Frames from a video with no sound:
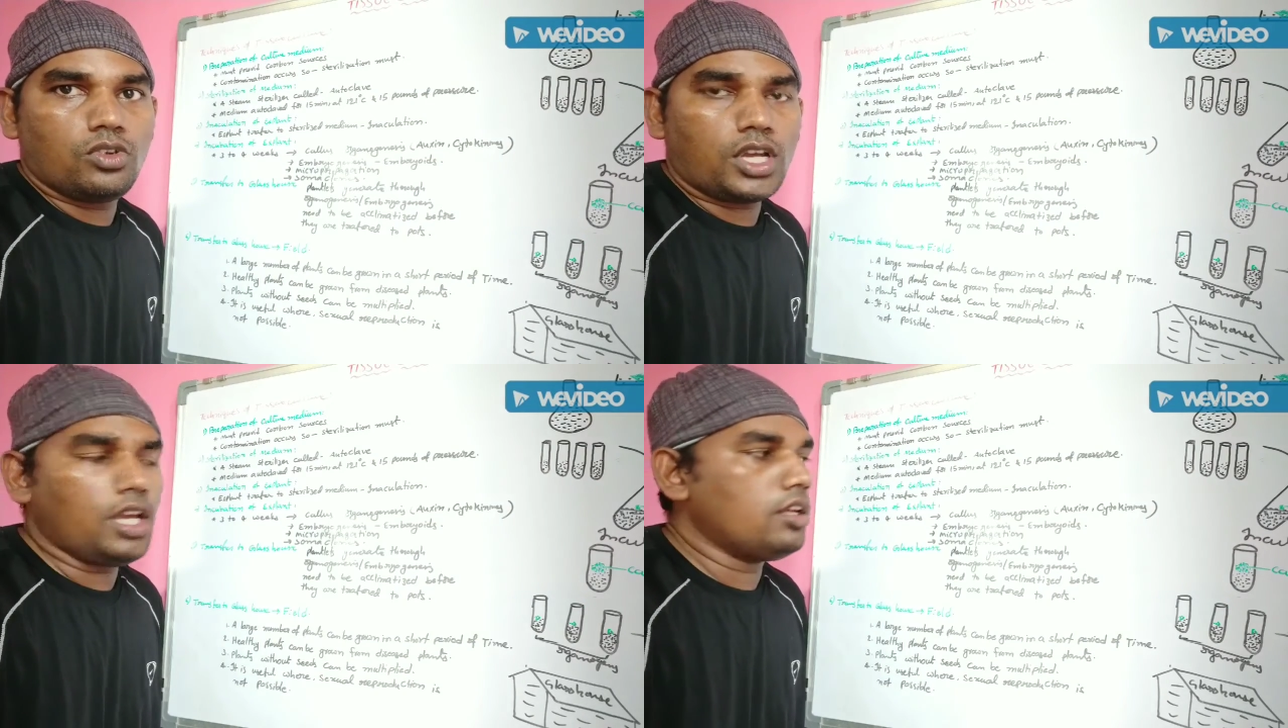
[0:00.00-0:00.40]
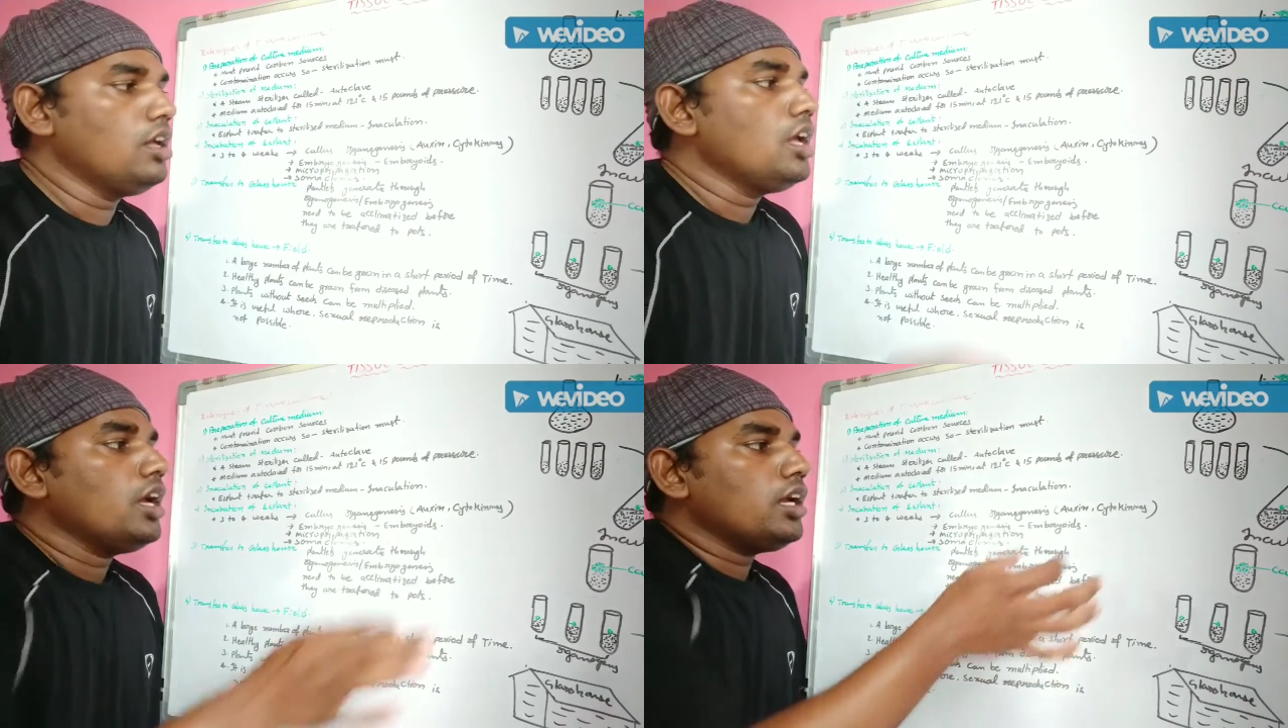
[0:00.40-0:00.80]
Okay,
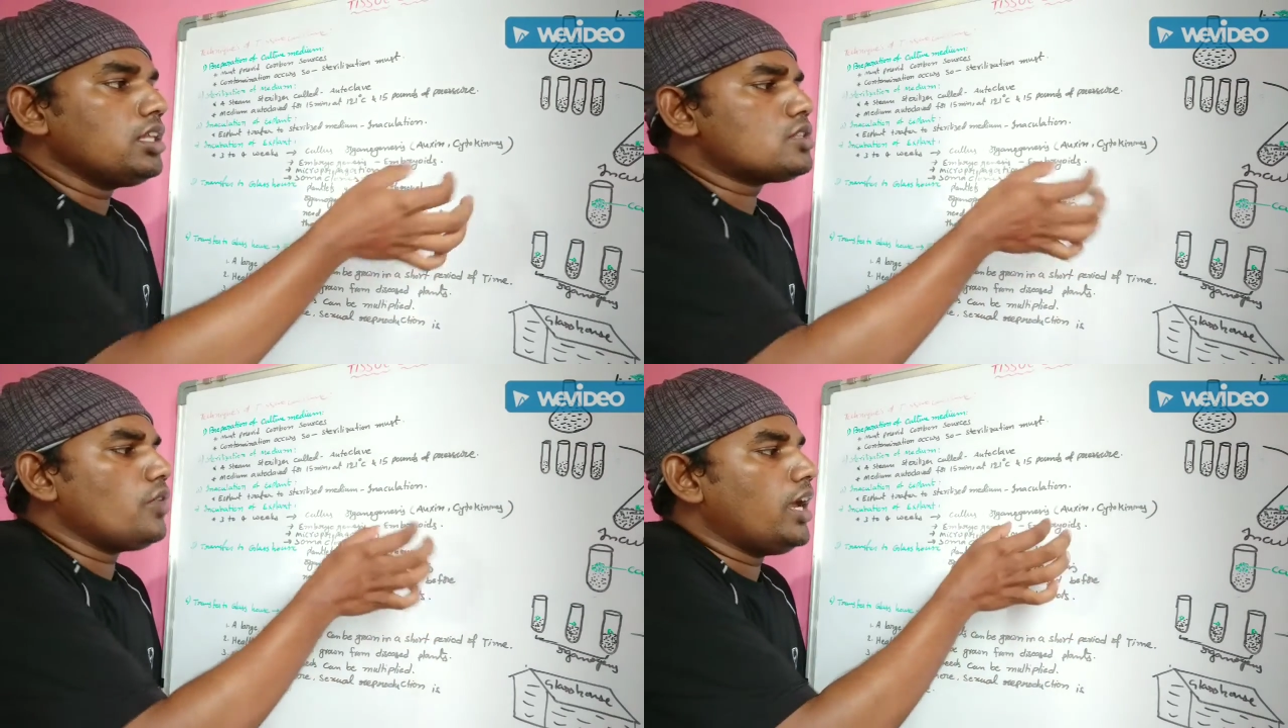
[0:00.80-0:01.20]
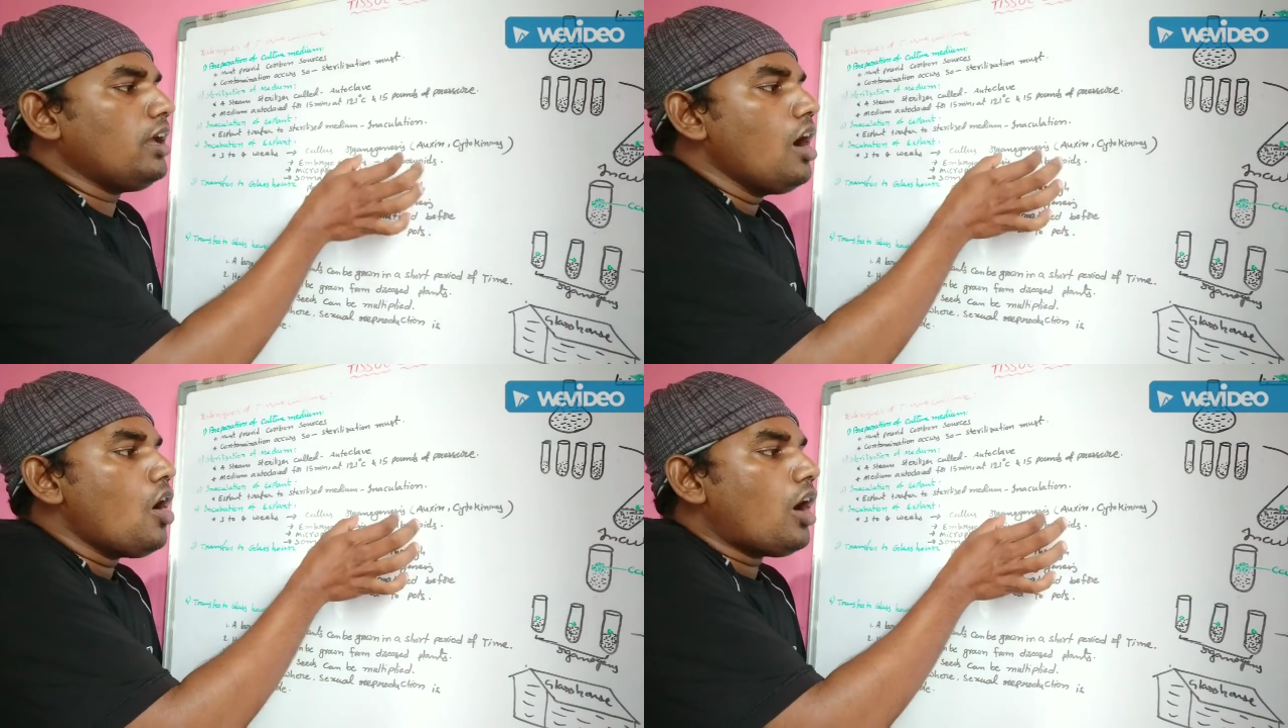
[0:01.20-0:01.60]
in this way,
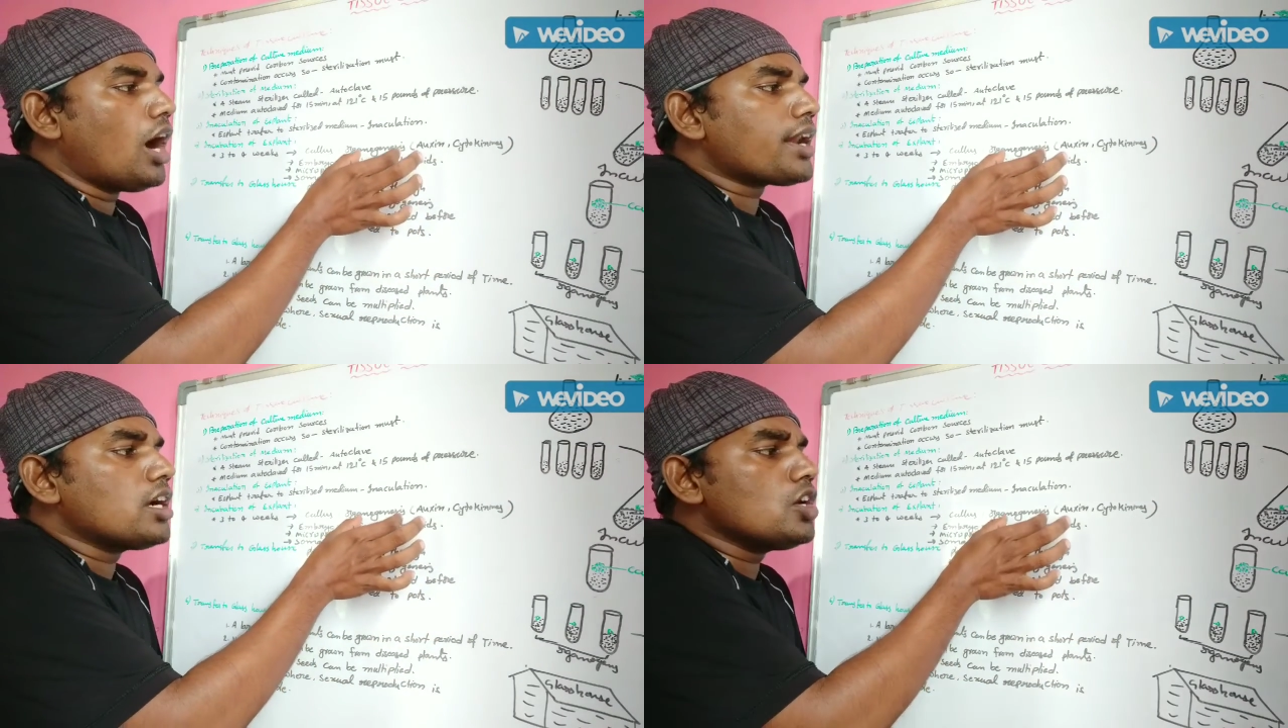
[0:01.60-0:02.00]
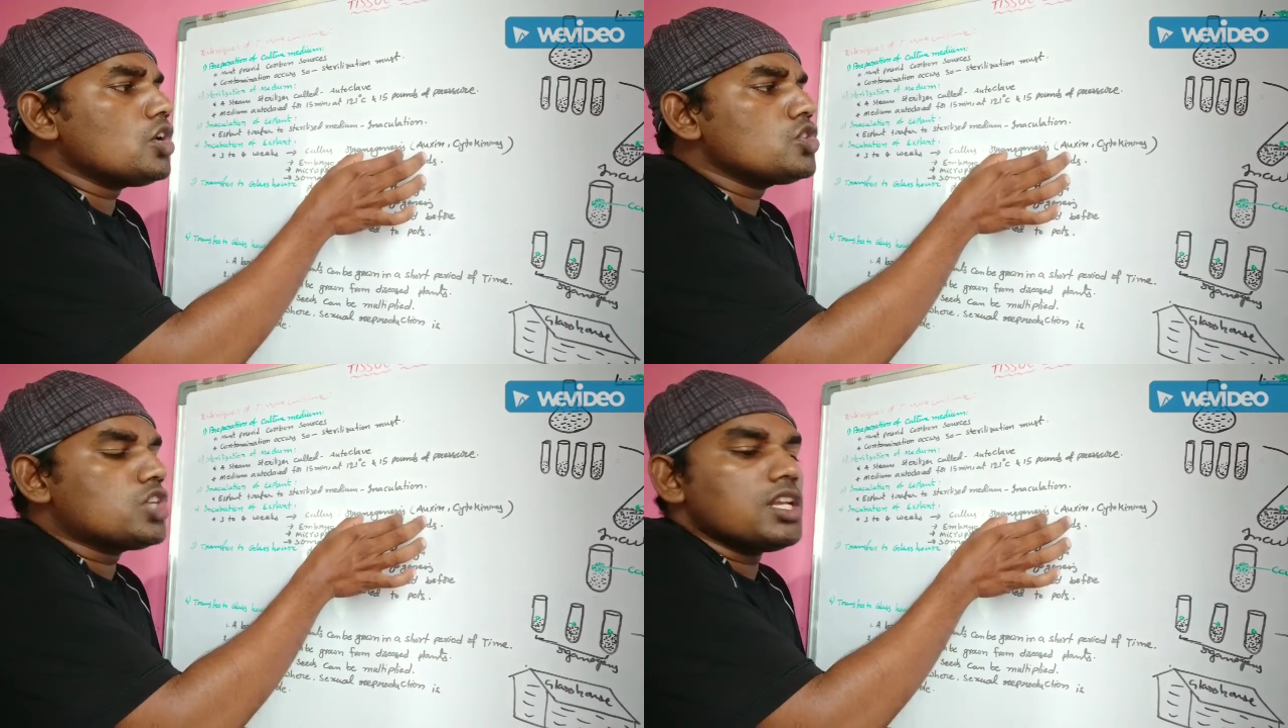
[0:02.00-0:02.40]

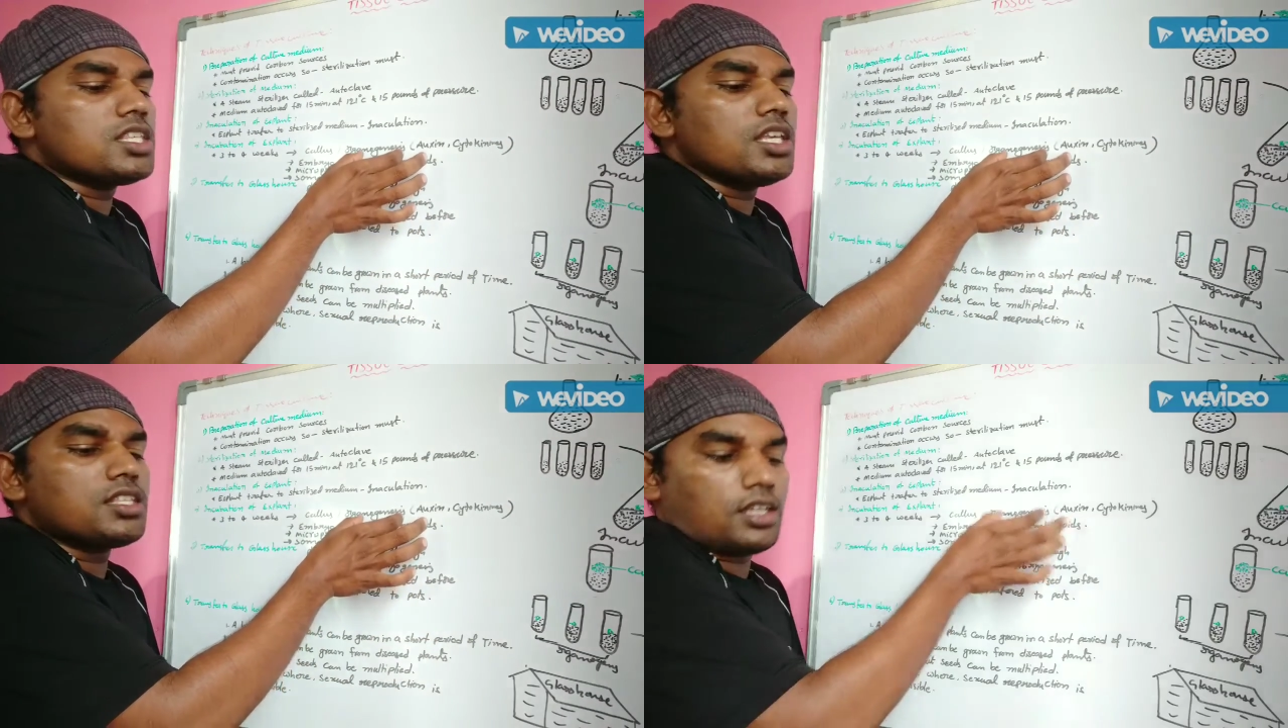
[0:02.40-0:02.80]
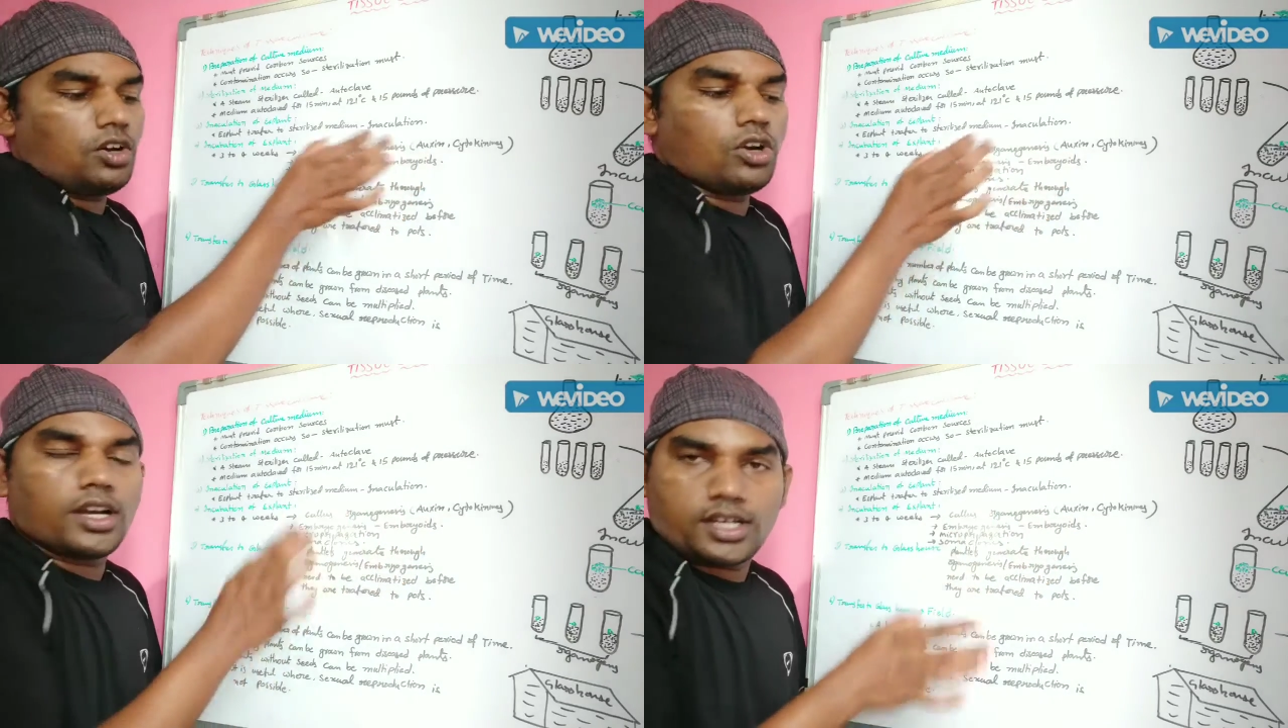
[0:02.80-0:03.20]
organogenesis
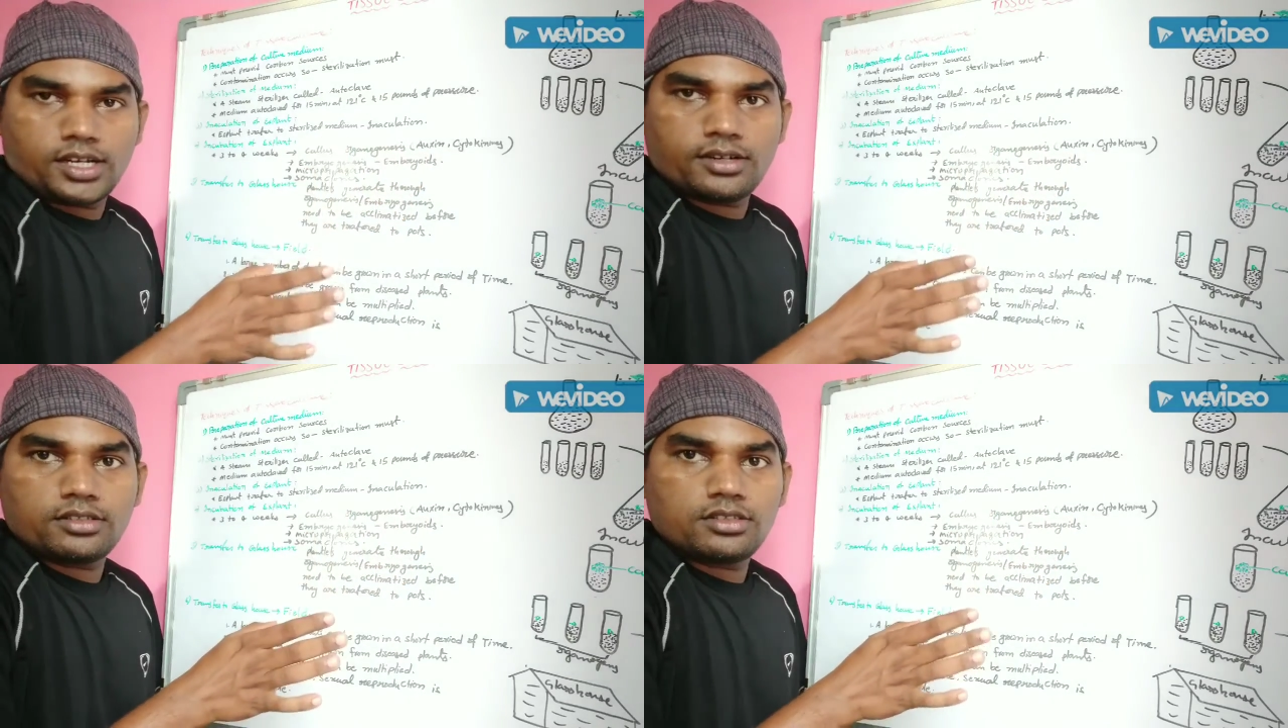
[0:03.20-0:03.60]
occur.